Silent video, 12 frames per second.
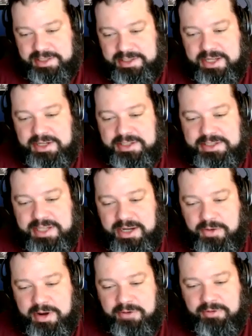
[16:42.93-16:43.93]
that they could
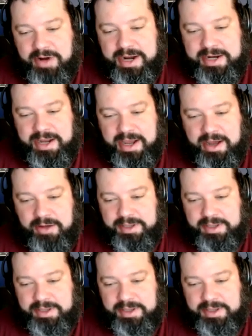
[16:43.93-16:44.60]
take away right now?